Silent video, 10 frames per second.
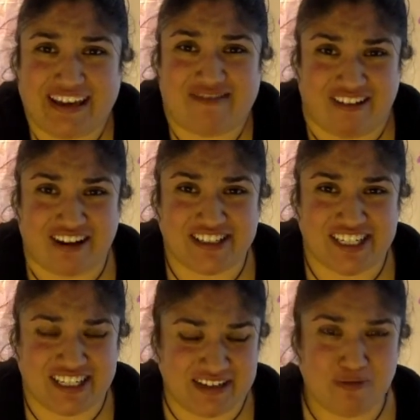and watching?
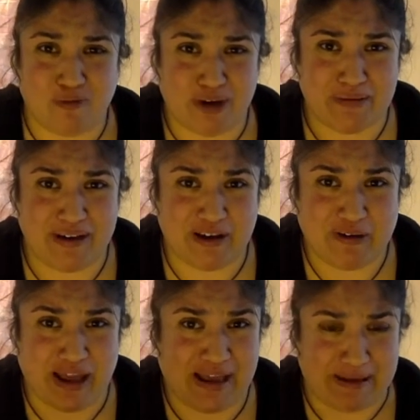What about,
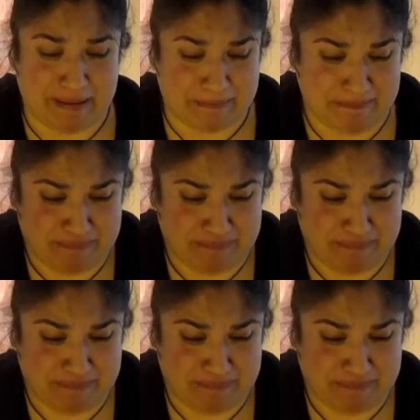um,